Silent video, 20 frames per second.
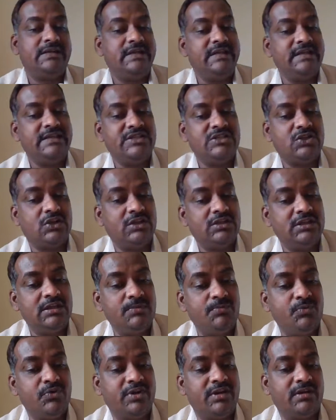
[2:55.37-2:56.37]
Donne's
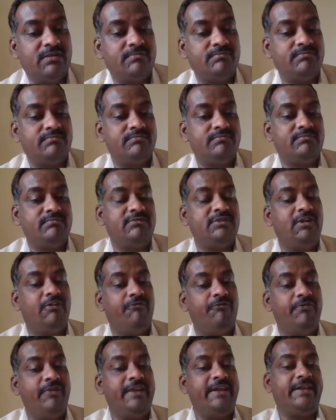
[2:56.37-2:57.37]
other poem, The
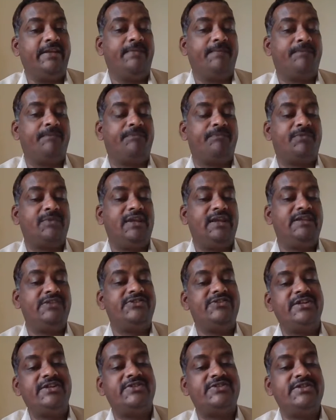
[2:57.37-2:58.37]
Flea, in
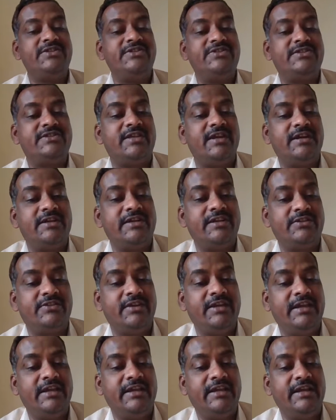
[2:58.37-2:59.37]

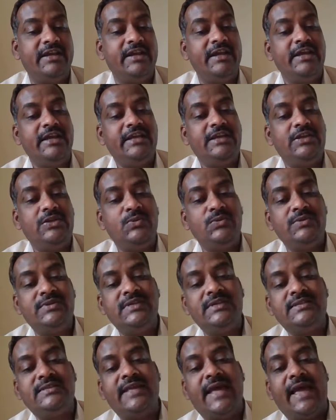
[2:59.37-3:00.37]
1633,
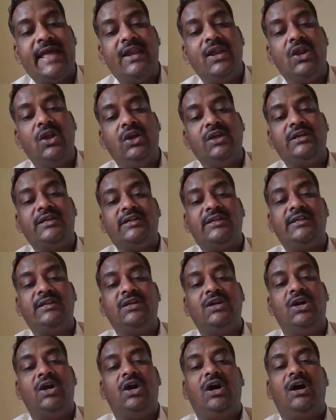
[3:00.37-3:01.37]
uses the analogy
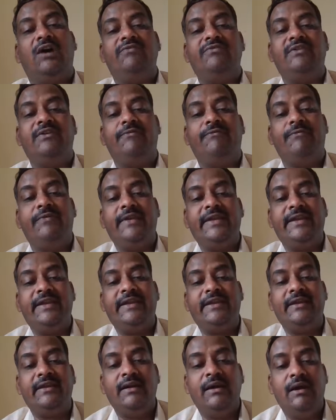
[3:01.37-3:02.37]
of the
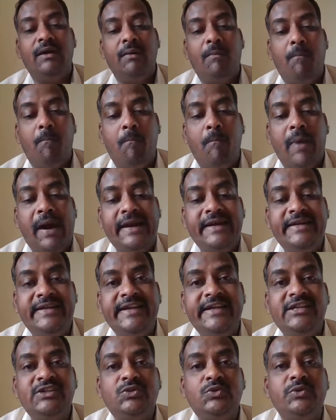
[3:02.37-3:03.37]
flea
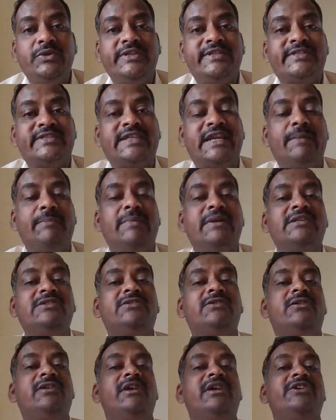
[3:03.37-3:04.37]
biting to establish
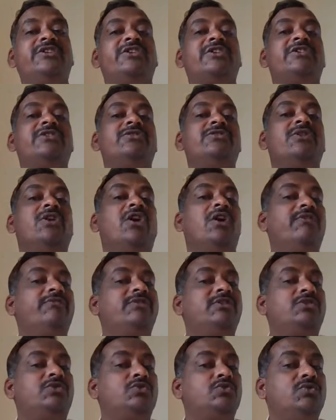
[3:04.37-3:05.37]
the relation
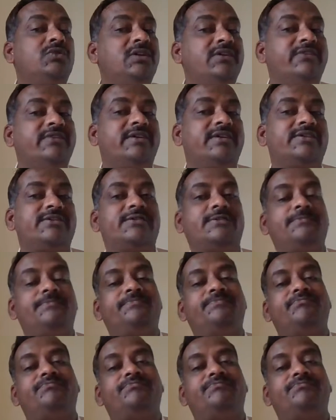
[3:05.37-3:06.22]
of the two lovers.